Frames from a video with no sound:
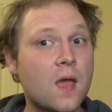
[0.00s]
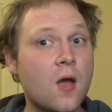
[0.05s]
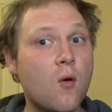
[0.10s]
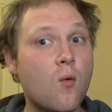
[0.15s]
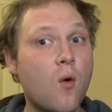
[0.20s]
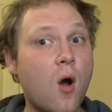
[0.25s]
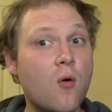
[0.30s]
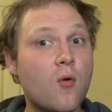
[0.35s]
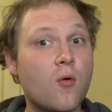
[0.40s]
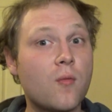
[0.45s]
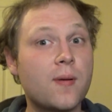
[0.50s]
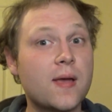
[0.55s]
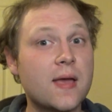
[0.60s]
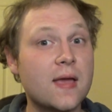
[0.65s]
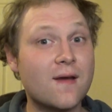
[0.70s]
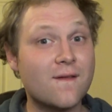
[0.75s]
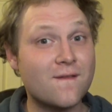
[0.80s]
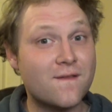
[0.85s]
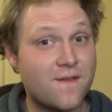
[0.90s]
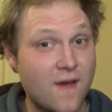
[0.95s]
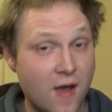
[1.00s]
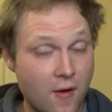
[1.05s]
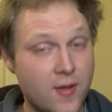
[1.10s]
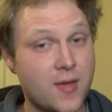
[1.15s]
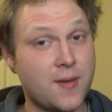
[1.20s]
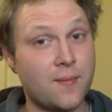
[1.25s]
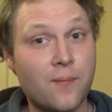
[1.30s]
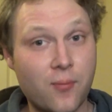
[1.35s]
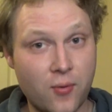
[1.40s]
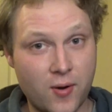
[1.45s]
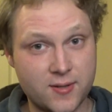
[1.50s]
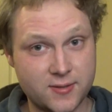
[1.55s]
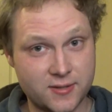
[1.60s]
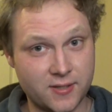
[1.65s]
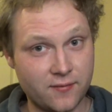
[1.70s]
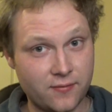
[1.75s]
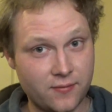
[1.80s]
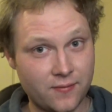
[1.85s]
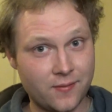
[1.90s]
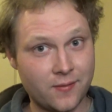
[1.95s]
what will be very
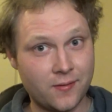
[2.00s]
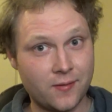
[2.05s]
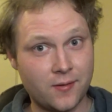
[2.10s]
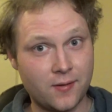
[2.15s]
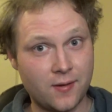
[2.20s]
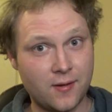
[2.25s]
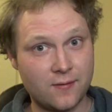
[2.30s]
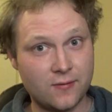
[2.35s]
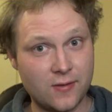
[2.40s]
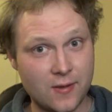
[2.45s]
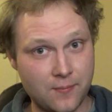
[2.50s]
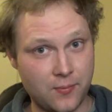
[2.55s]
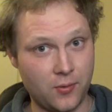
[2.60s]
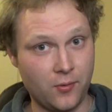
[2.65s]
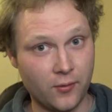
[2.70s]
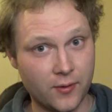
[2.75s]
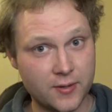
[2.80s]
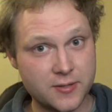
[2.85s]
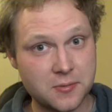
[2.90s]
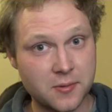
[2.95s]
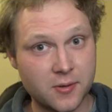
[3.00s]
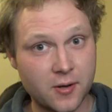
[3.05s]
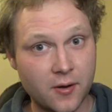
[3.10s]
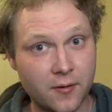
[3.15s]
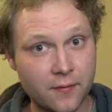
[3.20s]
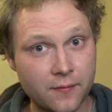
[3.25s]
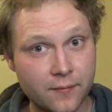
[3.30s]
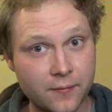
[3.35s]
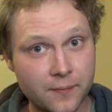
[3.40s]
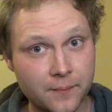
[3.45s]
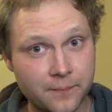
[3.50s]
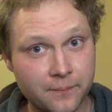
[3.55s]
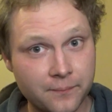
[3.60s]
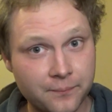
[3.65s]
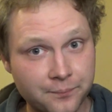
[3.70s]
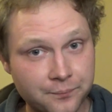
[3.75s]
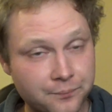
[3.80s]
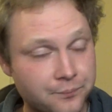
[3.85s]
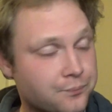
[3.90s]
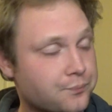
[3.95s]
impressive, if they pull this one off,
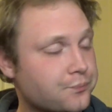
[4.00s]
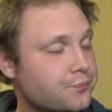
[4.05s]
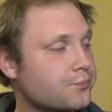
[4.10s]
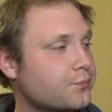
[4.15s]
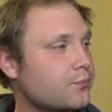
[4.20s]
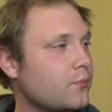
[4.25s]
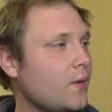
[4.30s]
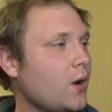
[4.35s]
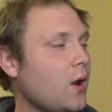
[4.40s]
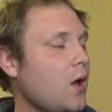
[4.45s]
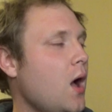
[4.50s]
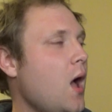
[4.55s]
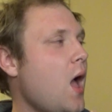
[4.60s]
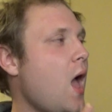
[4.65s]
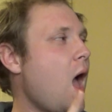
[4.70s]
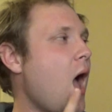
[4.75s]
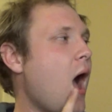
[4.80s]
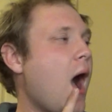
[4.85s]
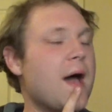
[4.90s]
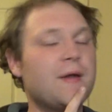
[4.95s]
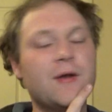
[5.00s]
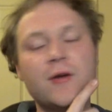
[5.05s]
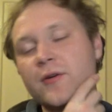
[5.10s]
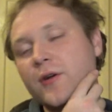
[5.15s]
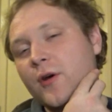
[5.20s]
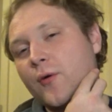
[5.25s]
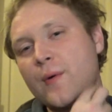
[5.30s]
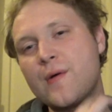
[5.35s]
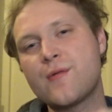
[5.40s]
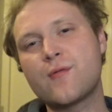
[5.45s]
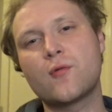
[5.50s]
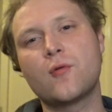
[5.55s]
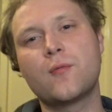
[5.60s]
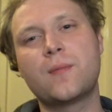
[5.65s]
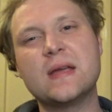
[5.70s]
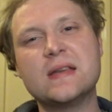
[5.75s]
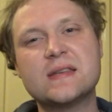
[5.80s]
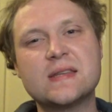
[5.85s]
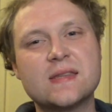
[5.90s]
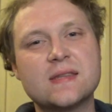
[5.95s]
I don't know whether it will
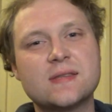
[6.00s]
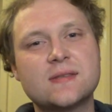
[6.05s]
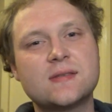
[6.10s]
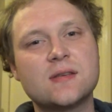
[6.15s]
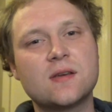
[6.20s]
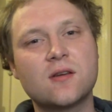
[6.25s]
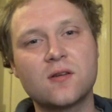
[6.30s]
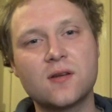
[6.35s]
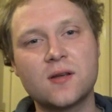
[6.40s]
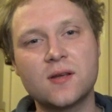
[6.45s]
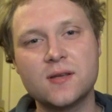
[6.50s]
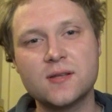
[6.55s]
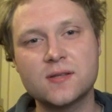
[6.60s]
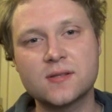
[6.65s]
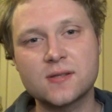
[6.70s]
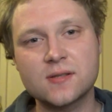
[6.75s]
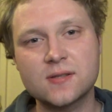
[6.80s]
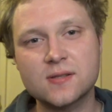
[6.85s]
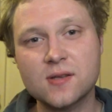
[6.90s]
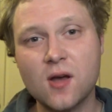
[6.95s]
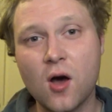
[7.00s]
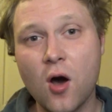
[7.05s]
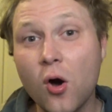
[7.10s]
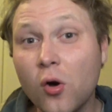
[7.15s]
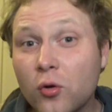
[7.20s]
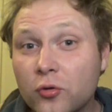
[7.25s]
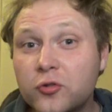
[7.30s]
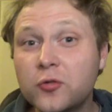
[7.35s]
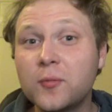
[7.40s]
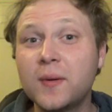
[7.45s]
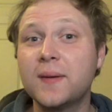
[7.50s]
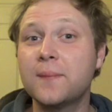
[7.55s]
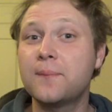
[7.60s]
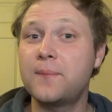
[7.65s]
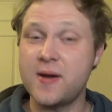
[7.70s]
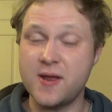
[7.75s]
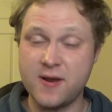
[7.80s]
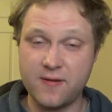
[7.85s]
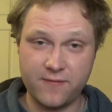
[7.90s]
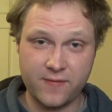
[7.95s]
be to the series' ultimate
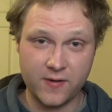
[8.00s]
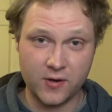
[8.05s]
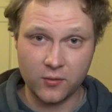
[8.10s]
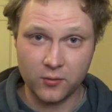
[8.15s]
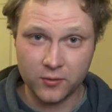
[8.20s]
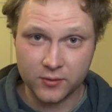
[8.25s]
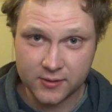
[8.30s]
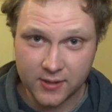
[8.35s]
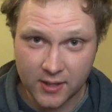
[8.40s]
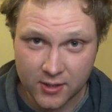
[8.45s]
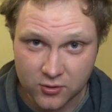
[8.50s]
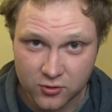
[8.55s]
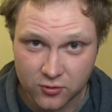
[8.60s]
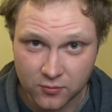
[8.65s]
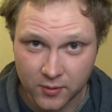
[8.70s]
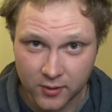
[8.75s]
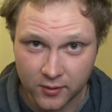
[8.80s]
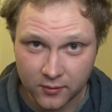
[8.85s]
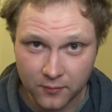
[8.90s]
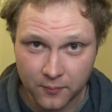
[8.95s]
benefit or detriment,